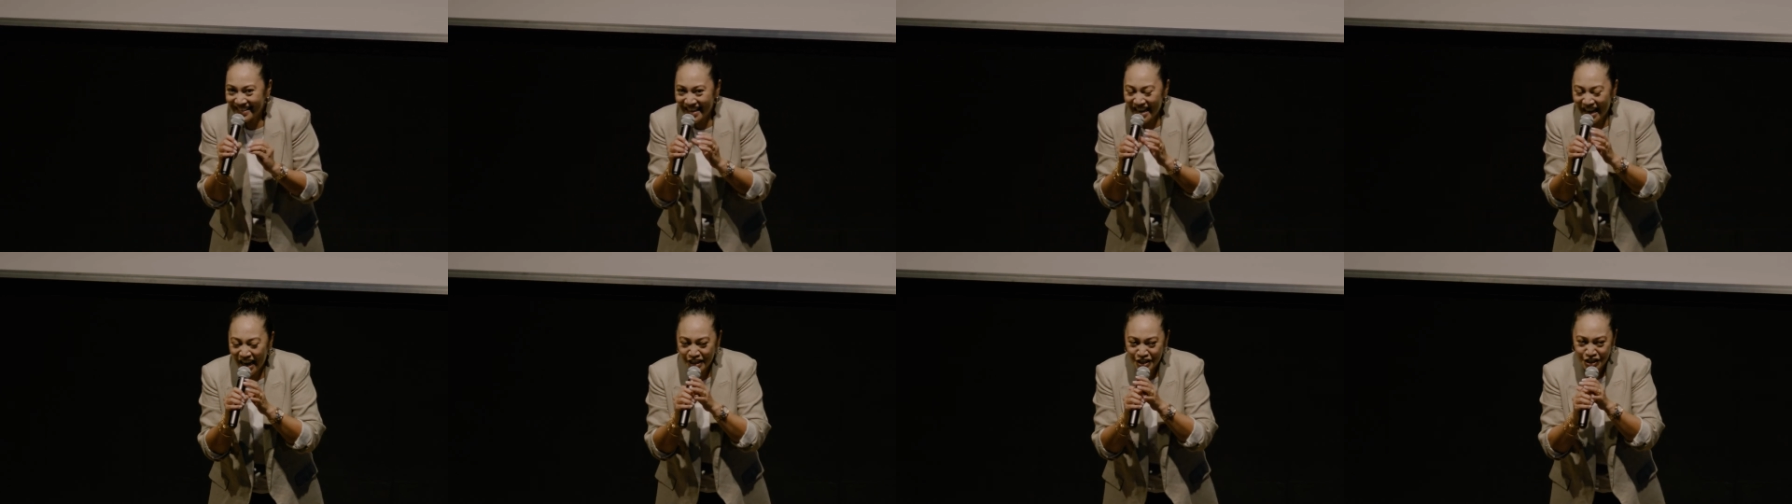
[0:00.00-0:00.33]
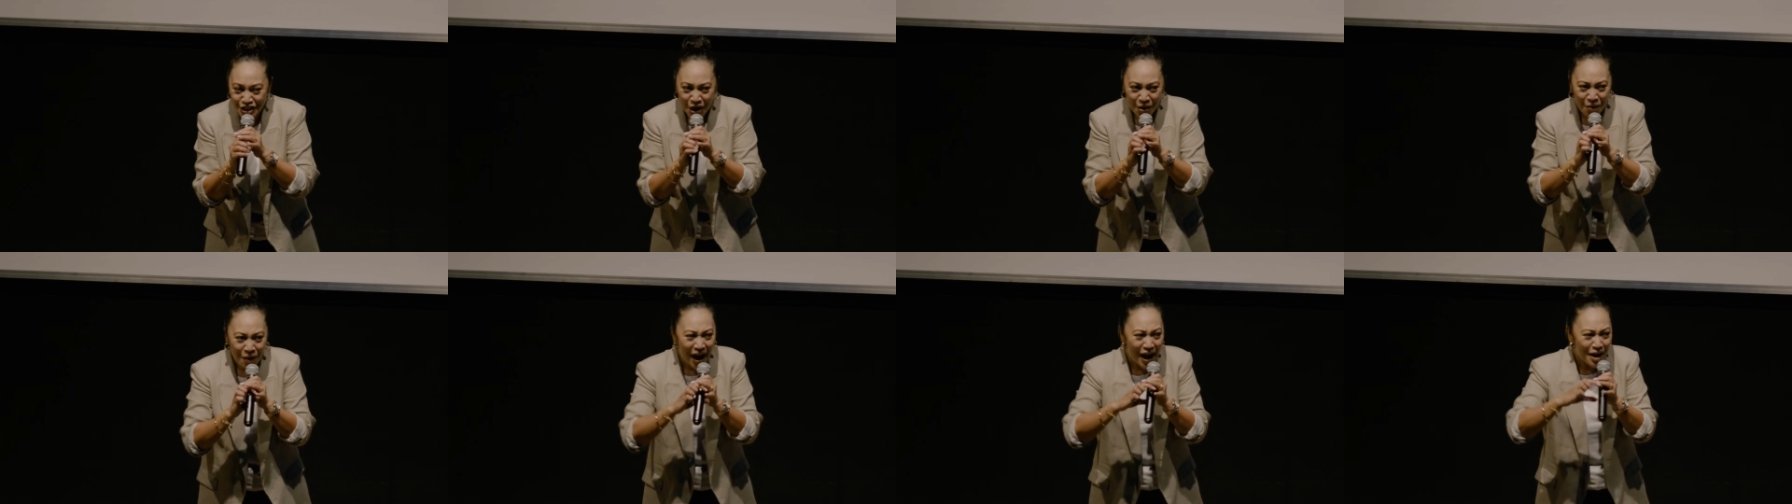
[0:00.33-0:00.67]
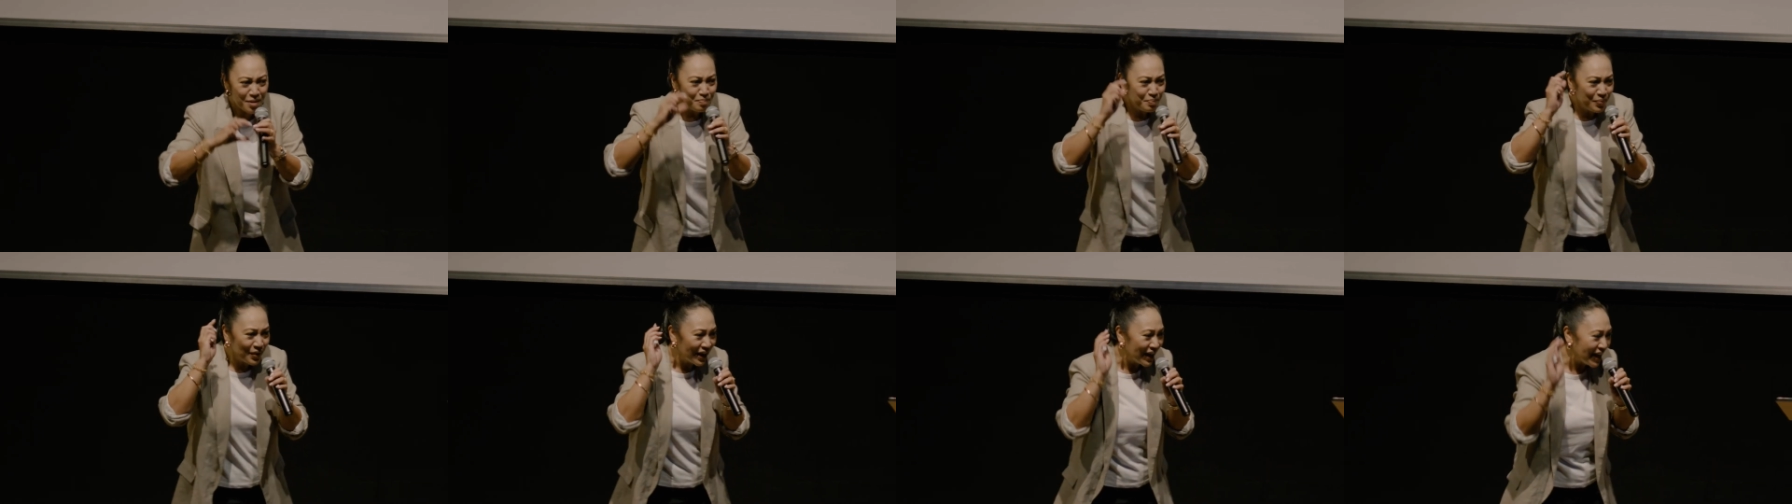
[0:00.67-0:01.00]
And so I
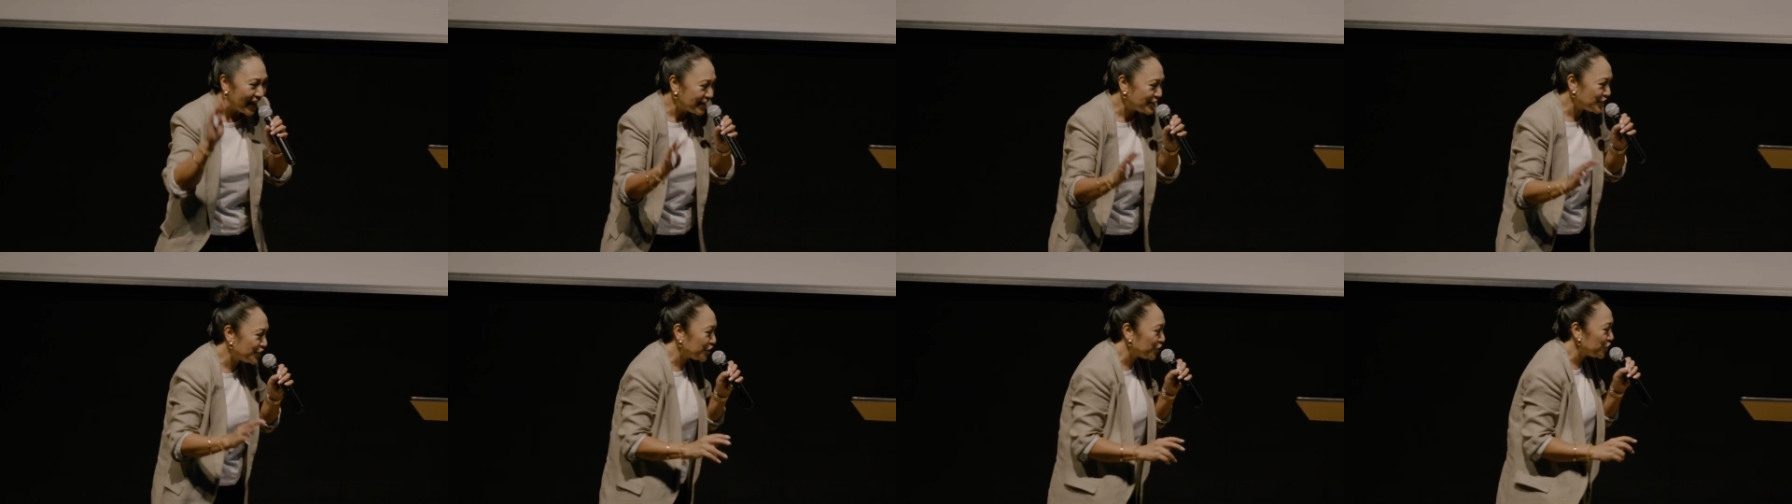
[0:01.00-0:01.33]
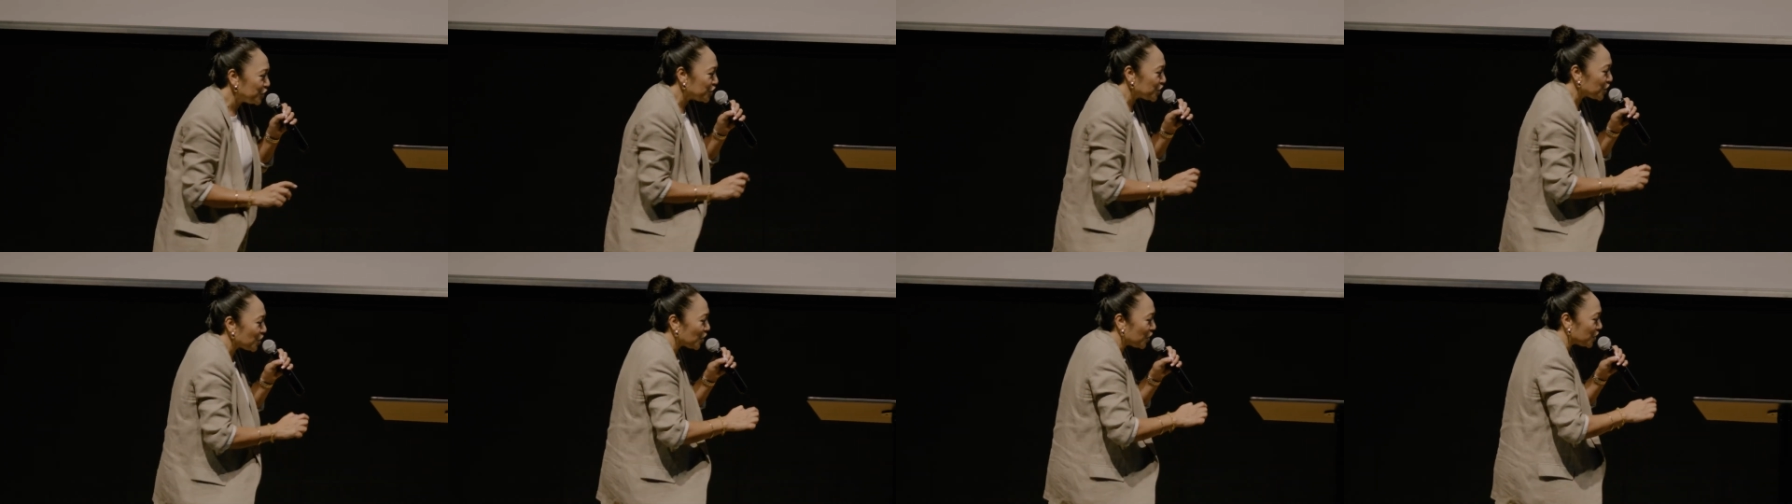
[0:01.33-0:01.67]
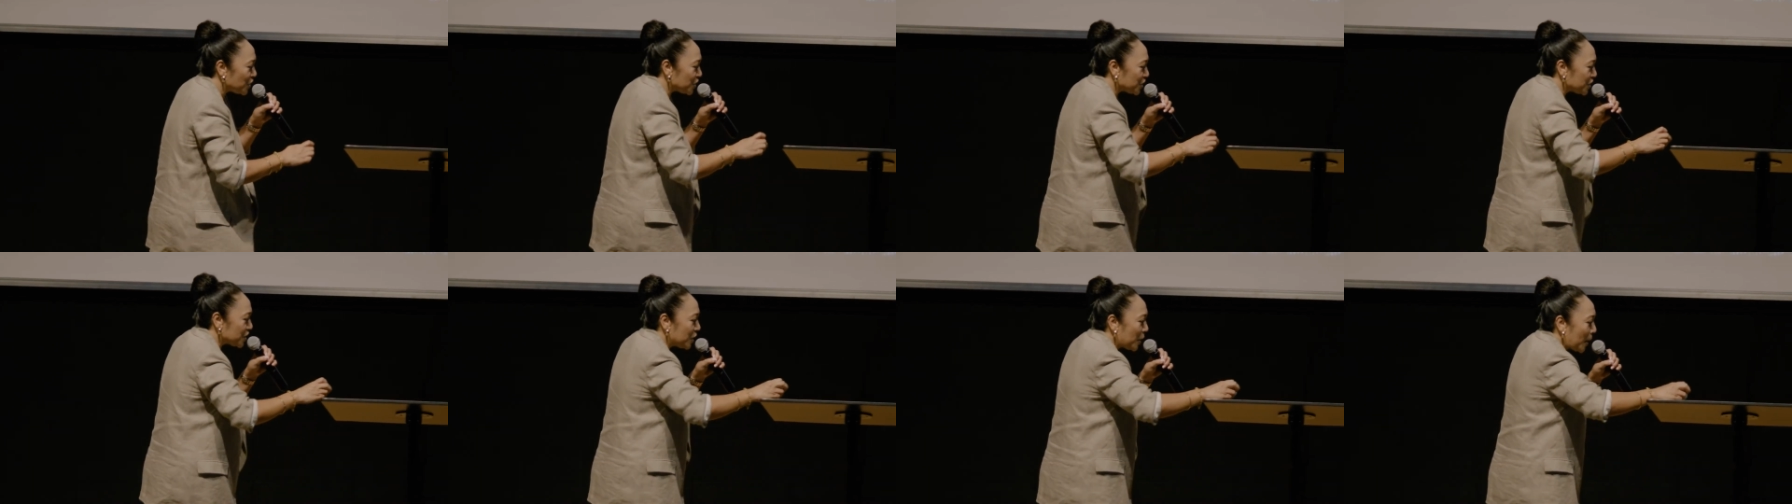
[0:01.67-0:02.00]
bless you,
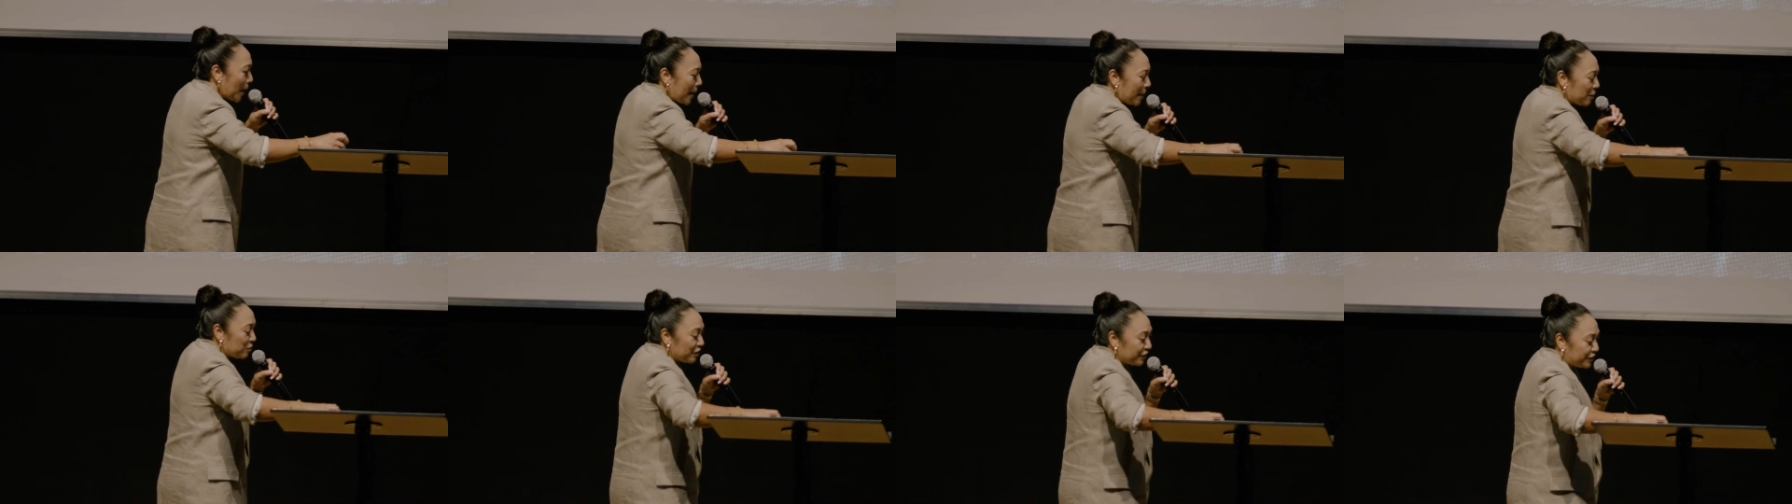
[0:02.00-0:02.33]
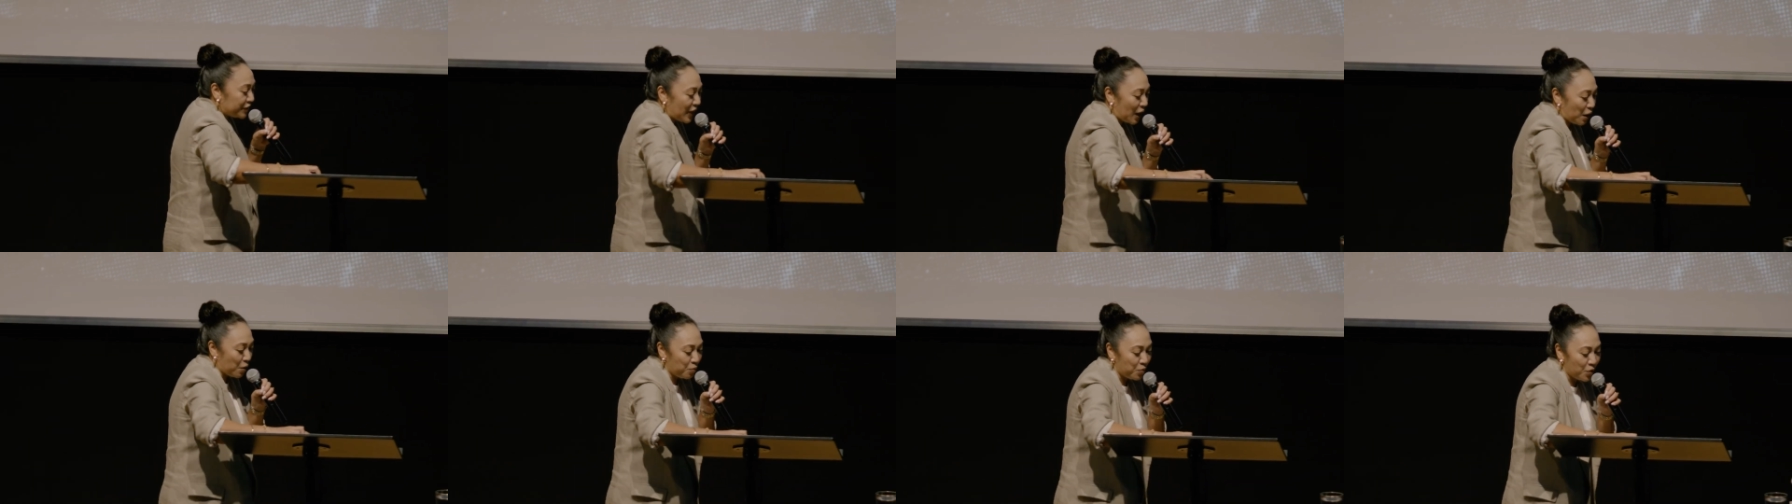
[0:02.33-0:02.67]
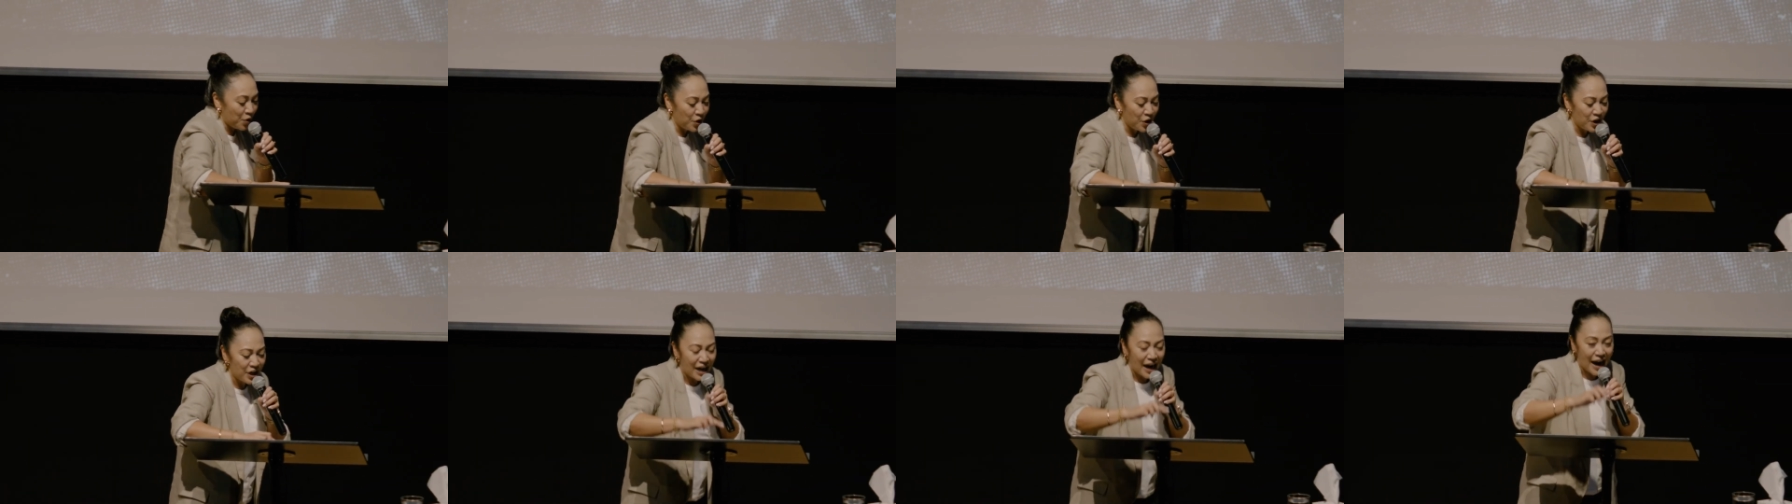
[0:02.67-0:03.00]
church, with that
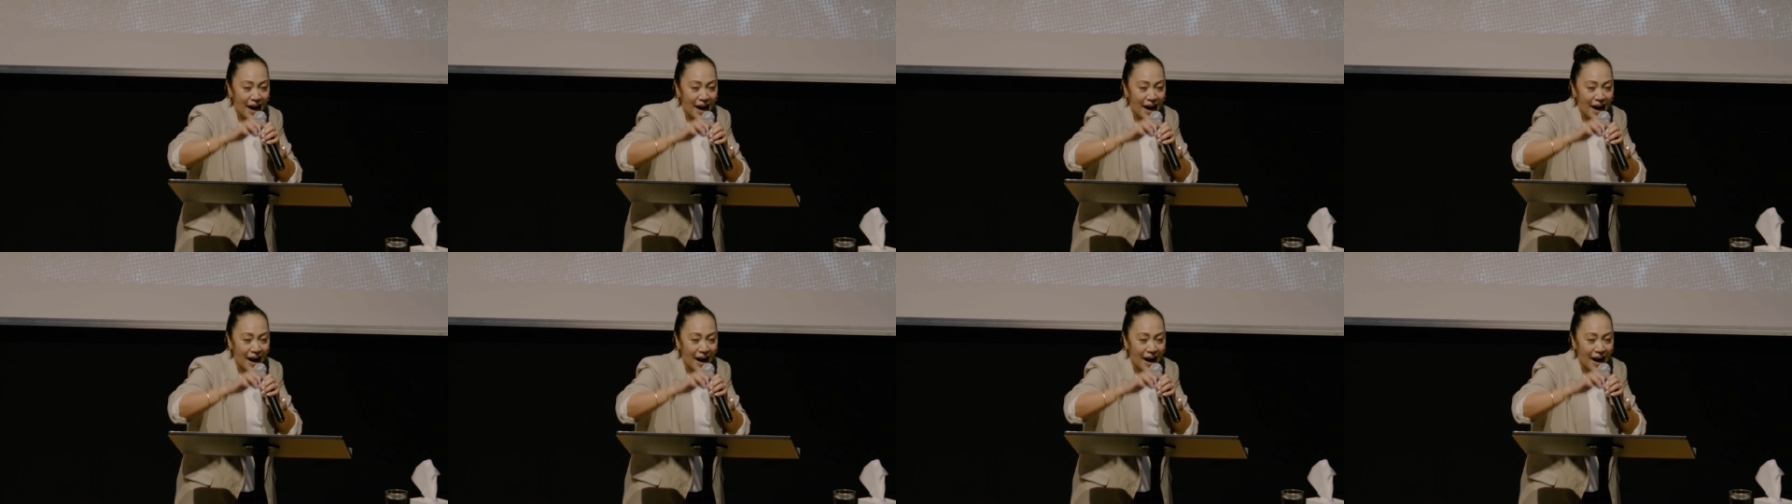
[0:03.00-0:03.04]
word.